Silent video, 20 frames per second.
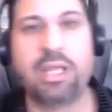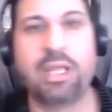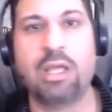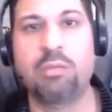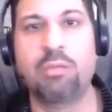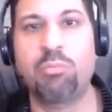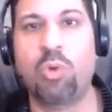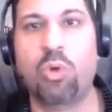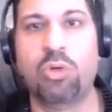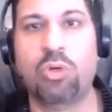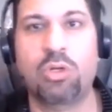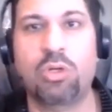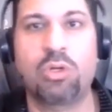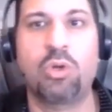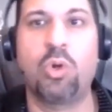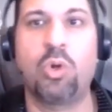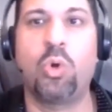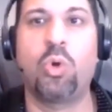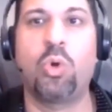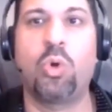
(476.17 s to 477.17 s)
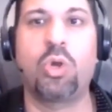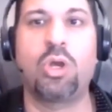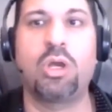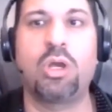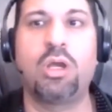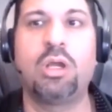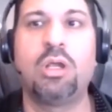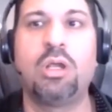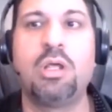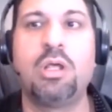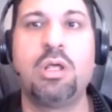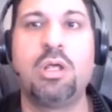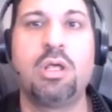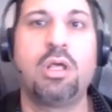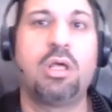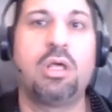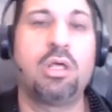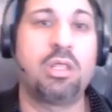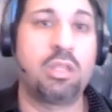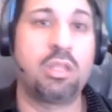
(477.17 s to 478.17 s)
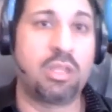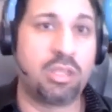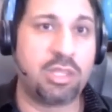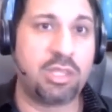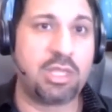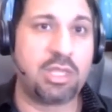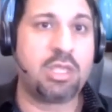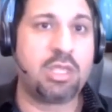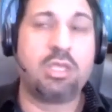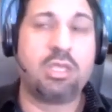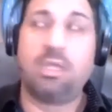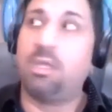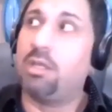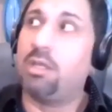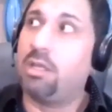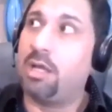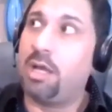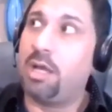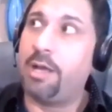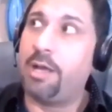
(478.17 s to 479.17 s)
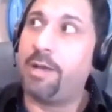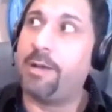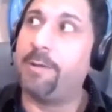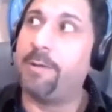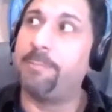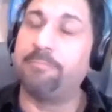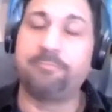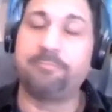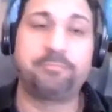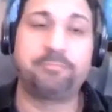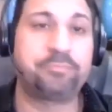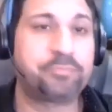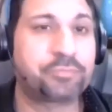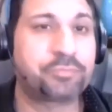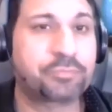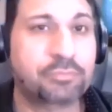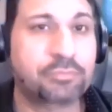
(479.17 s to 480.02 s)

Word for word: brick and mortar or the um,